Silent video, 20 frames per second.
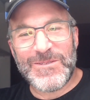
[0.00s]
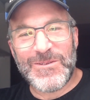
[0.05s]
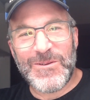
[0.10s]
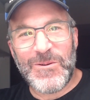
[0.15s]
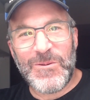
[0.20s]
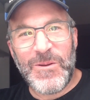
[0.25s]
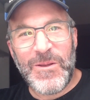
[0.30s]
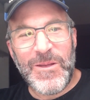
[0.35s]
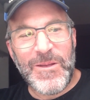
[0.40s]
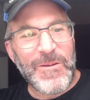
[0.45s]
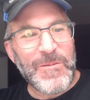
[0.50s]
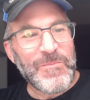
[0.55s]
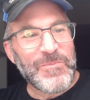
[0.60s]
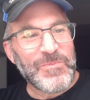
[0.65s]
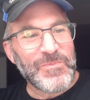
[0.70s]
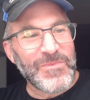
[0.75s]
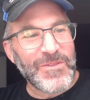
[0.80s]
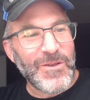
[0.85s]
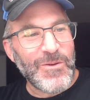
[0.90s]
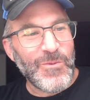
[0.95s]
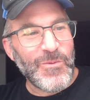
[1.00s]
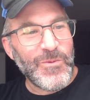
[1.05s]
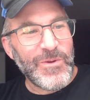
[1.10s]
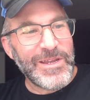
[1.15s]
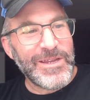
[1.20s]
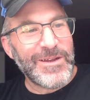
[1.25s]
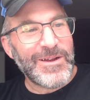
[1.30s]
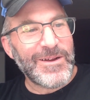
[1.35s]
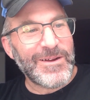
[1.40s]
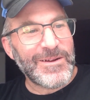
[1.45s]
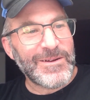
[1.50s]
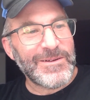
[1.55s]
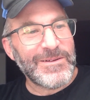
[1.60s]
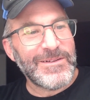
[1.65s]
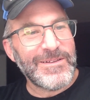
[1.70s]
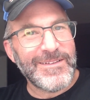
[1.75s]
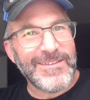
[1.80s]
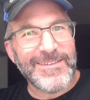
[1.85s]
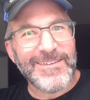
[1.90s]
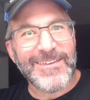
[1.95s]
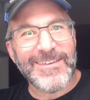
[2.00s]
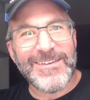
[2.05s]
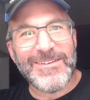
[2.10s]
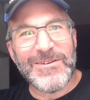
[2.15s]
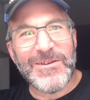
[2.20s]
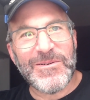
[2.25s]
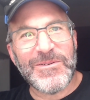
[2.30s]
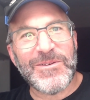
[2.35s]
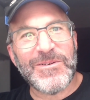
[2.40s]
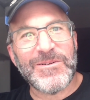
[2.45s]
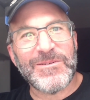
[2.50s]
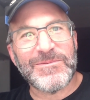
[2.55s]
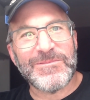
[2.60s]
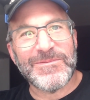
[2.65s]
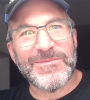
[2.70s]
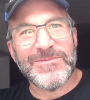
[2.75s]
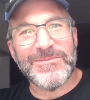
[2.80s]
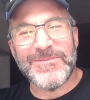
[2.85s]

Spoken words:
So we are, we're